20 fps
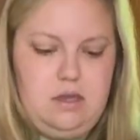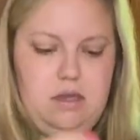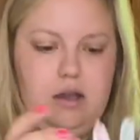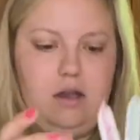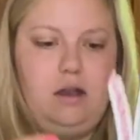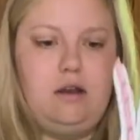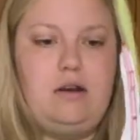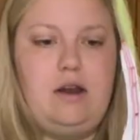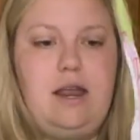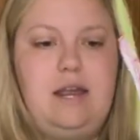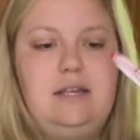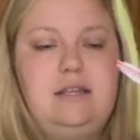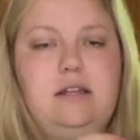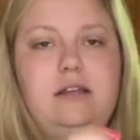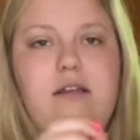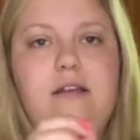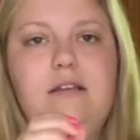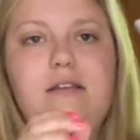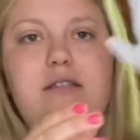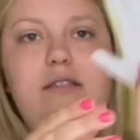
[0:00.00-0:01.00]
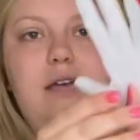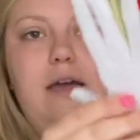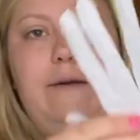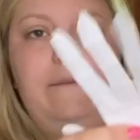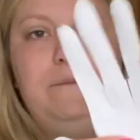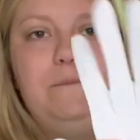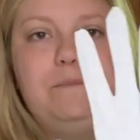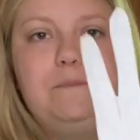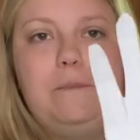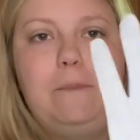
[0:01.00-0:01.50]
All right, so
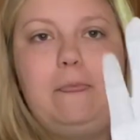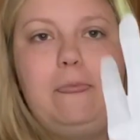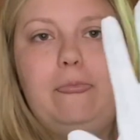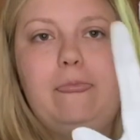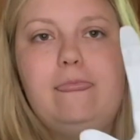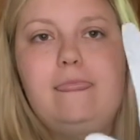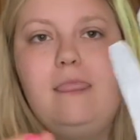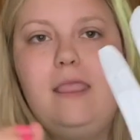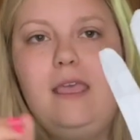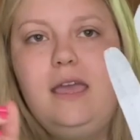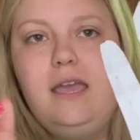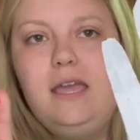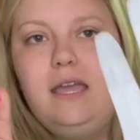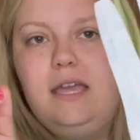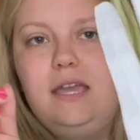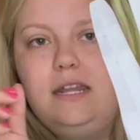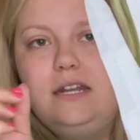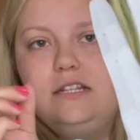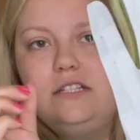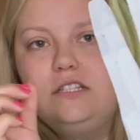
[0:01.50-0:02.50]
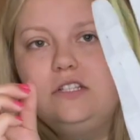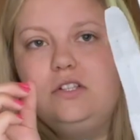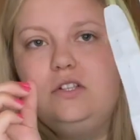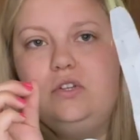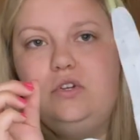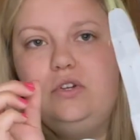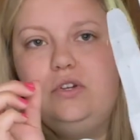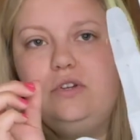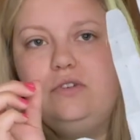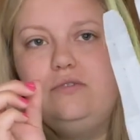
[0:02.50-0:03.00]
it is
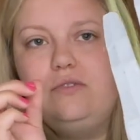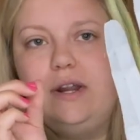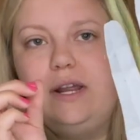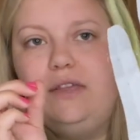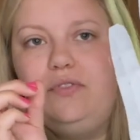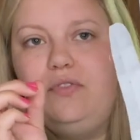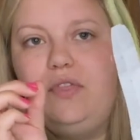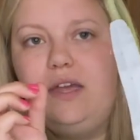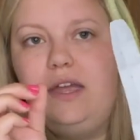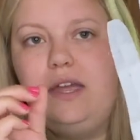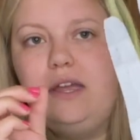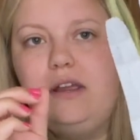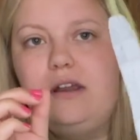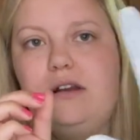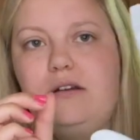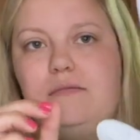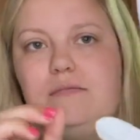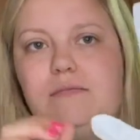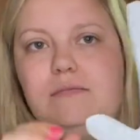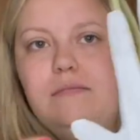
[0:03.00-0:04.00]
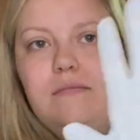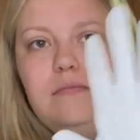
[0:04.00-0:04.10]
glued right there,